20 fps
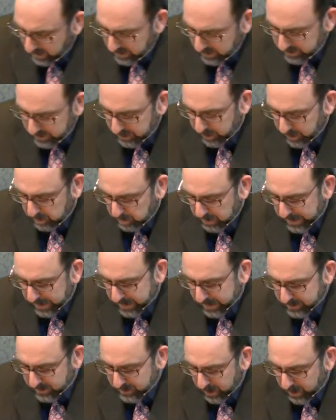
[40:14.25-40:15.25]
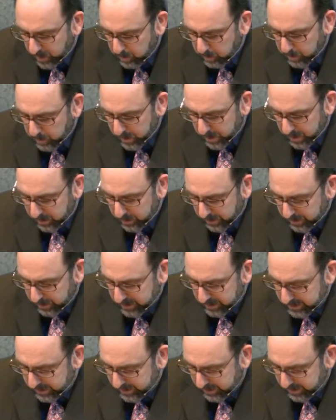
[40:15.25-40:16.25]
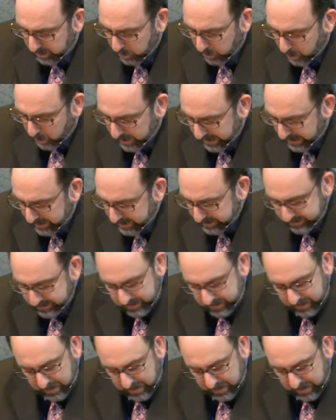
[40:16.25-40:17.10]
So the plans are put on hold until the morning,